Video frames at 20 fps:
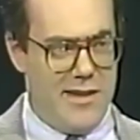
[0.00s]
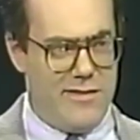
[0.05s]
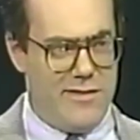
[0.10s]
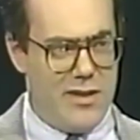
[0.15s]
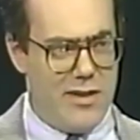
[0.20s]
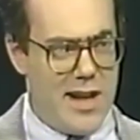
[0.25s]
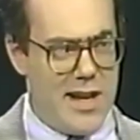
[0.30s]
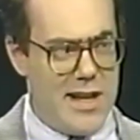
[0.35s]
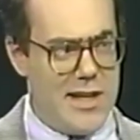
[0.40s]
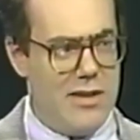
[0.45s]
If
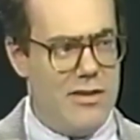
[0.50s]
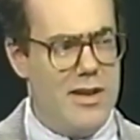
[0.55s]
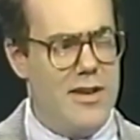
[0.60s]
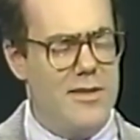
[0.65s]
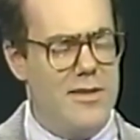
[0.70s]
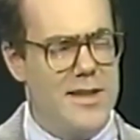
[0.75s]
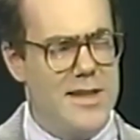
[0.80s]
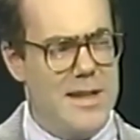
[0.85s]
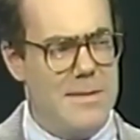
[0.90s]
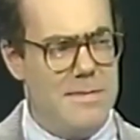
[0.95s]
you're on your
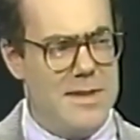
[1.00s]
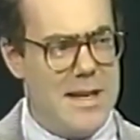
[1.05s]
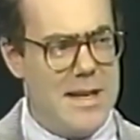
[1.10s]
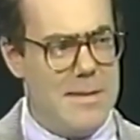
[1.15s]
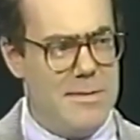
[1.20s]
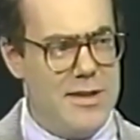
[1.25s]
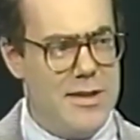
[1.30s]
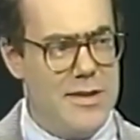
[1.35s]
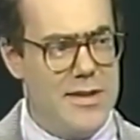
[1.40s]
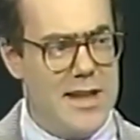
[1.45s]
own,
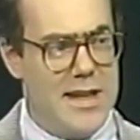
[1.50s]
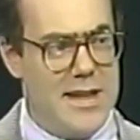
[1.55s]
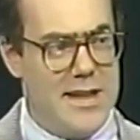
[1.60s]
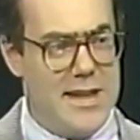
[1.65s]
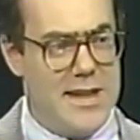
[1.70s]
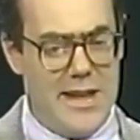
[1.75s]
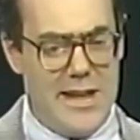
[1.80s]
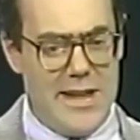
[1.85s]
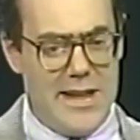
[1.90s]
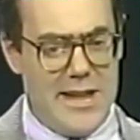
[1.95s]
sometimes you
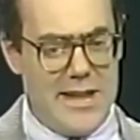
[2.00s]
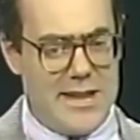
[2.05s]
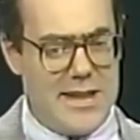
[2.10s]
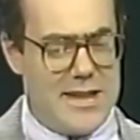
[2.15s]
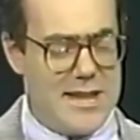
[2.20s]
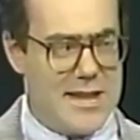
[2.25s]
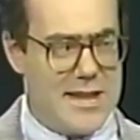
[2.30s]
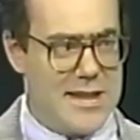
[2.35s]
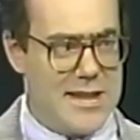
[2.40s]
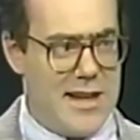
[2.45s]
can
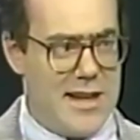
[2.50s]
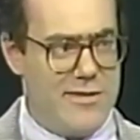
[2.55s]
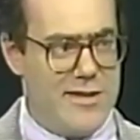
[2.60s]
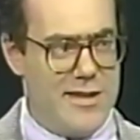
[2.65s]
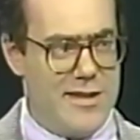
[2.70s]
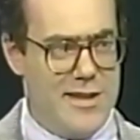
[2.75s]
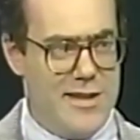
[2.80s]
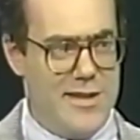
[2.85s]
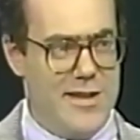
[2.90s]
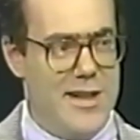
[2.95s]

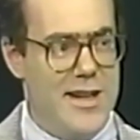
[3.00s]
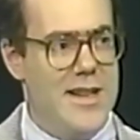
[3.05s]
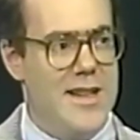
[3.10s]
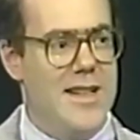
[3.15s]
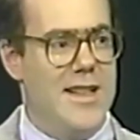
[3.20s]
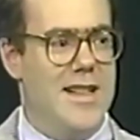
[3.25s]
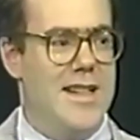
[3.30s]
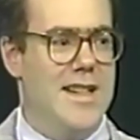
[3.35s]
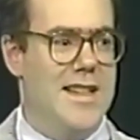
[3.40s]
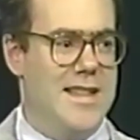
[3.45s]
discover
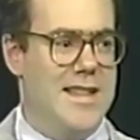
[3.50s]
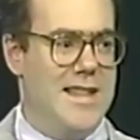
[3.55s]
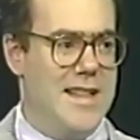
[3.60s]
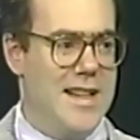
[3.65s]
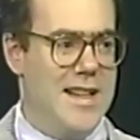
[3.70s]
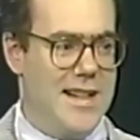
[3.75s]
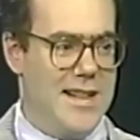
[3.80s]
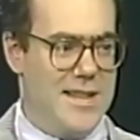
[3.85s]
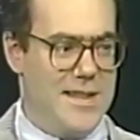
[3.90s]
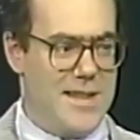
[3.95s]

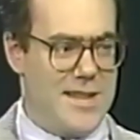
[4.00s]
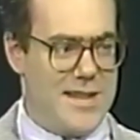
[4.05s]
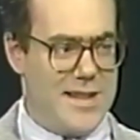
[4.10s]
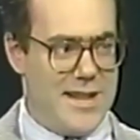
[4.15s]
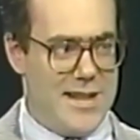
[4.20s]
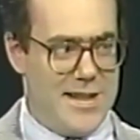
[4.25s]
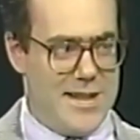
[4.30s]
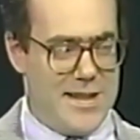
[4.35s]
things